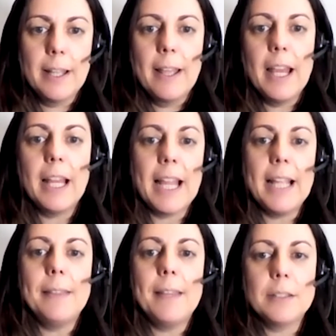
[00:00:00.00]

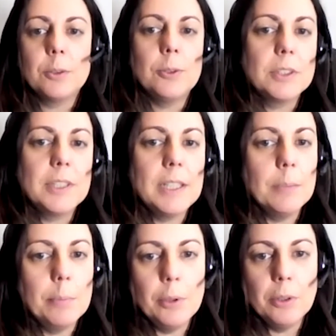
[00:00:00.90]
Again, that talks to the
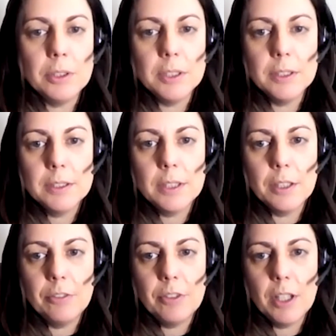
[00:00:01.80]
importance
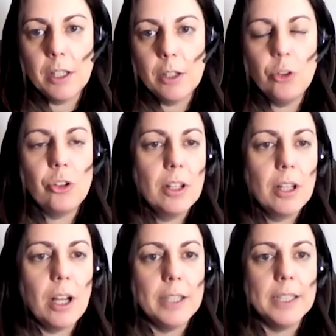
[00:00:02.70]
of a good
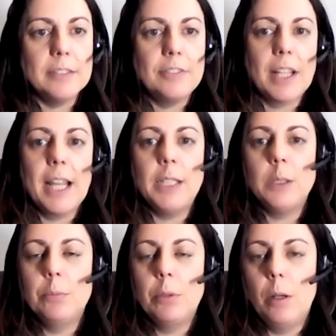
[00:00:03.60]

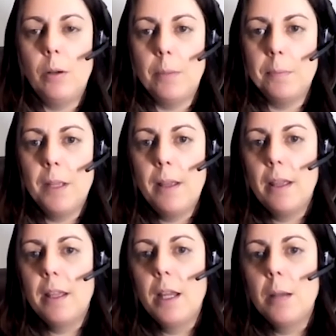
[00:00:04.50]
identification program.
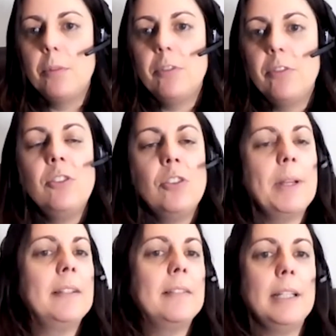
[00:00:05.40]
But
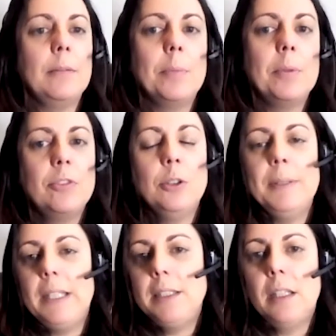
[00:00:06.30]
fundamentally, we're
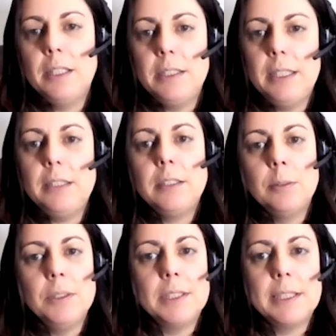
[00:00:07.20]
performing these IDs to
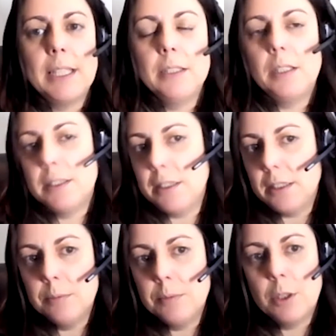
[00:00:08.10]
understand our
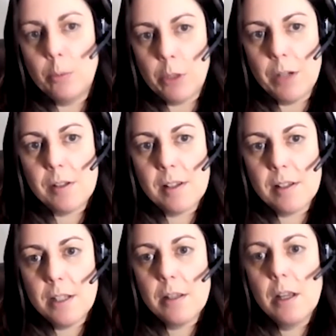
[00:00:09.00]
systems and our
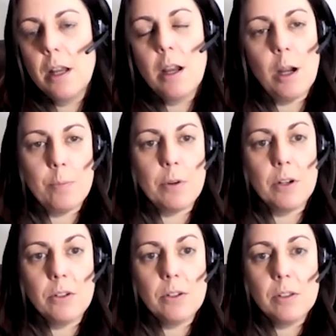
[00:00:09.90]
processes, our
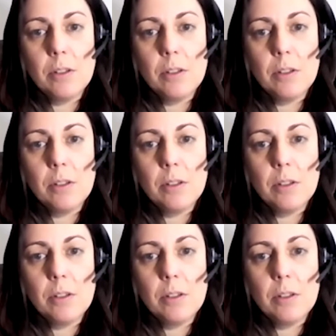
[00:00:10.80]
products.